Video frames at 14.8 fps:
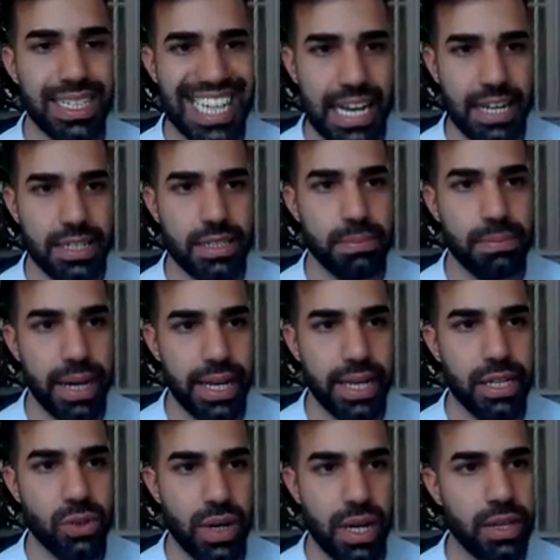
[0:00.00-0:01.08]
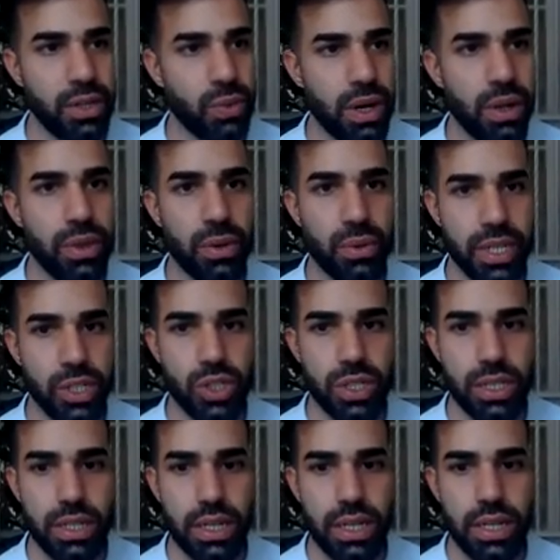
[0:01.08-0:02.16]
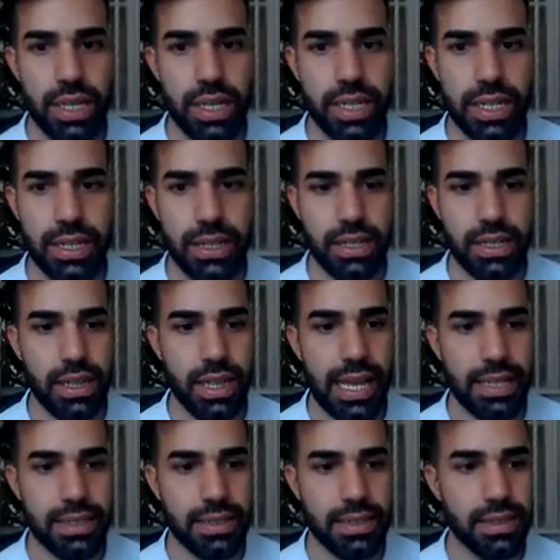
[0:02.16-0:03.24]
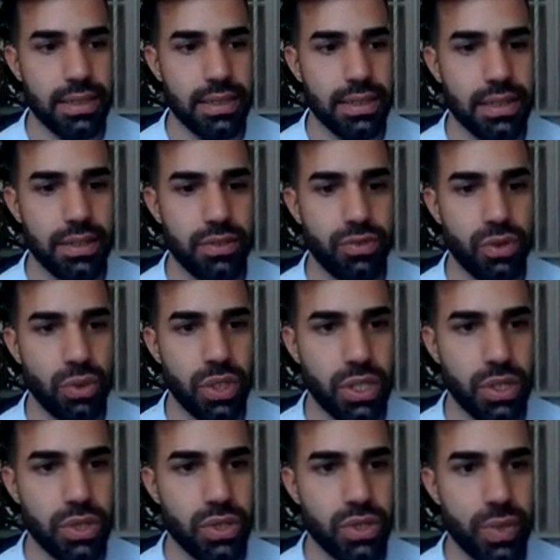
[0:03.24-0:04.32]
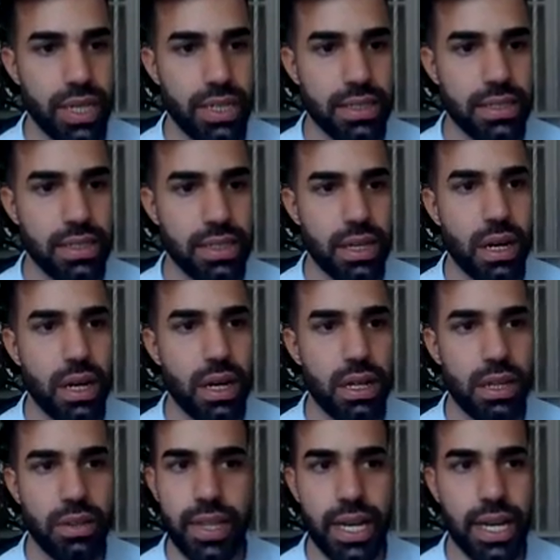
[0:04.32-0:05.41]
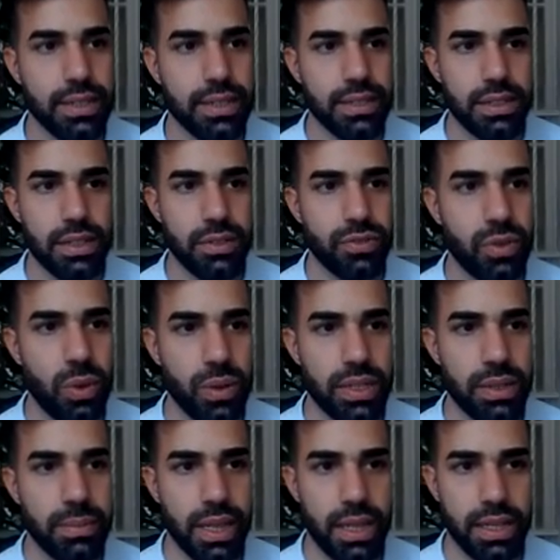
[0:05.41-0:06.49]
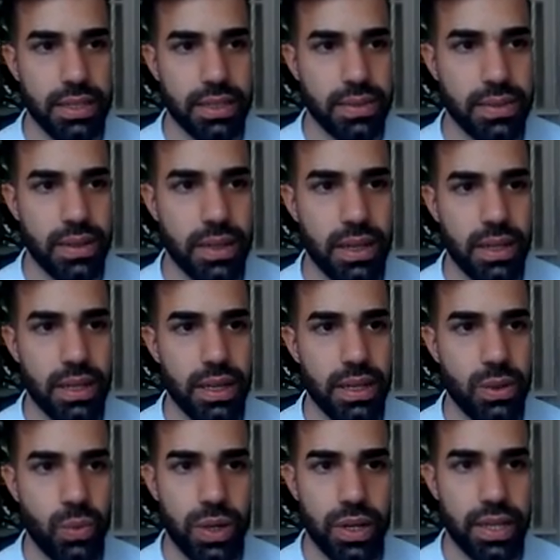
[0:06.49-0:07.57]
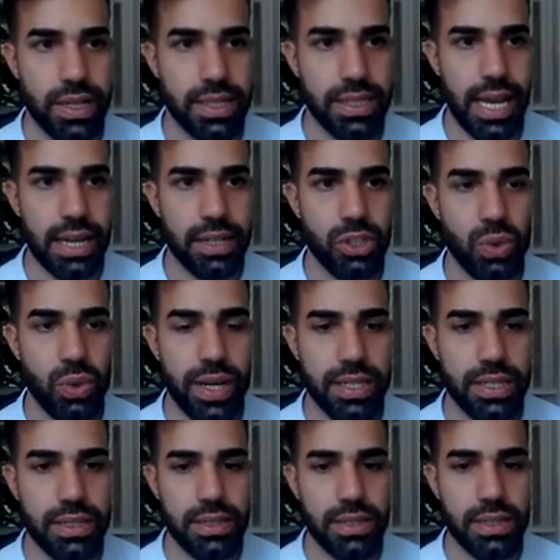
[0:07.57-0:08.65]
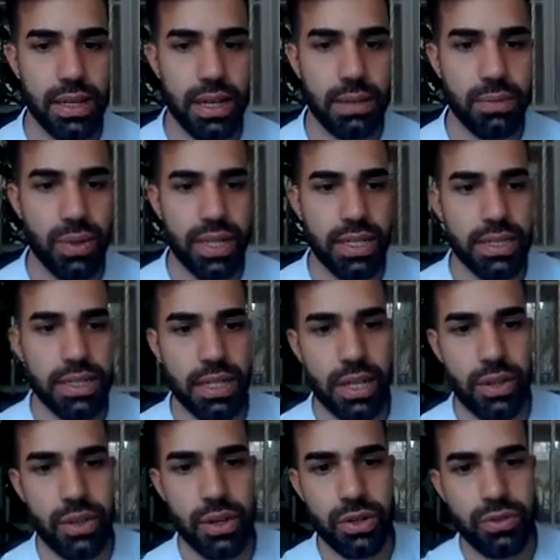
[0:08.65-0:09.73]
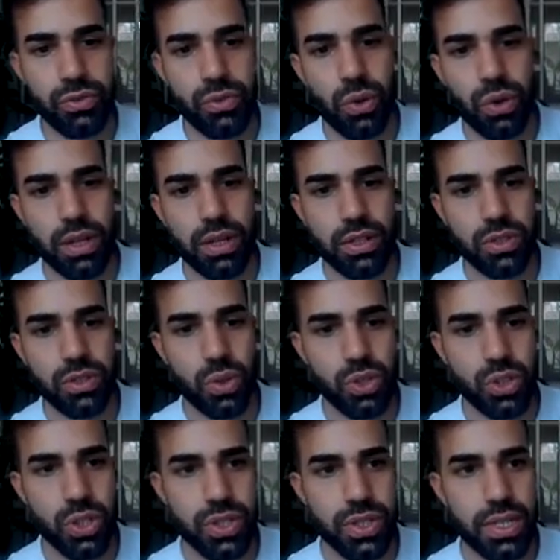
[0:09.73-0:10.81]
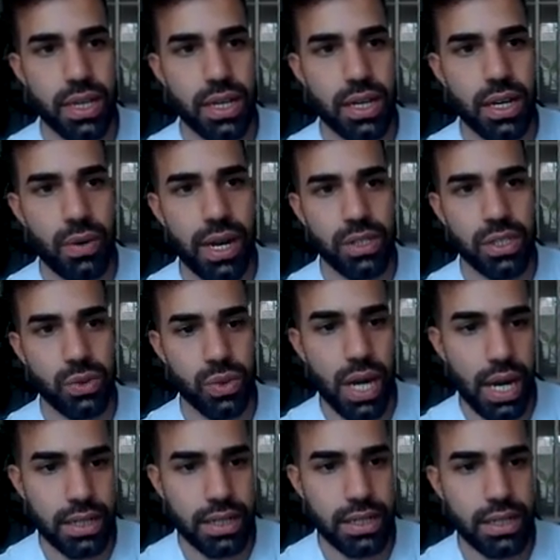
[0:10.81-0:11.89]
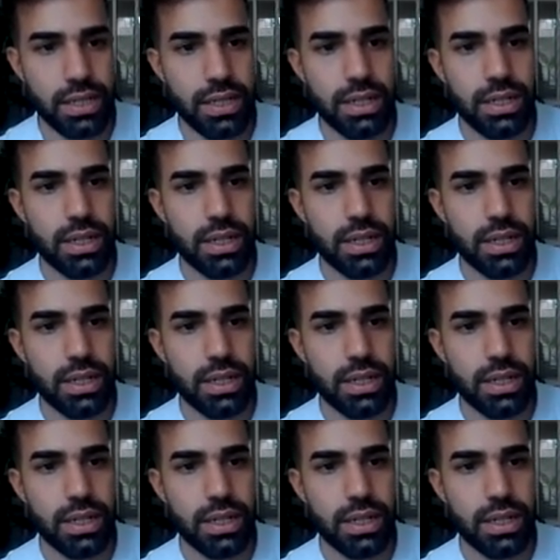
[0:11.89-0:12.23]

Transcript: attacks by Iran around the region. In the last few years, we can see all of that unfold in the Middle East, where they attacked U.S. Marines and other soldiers around Iraq,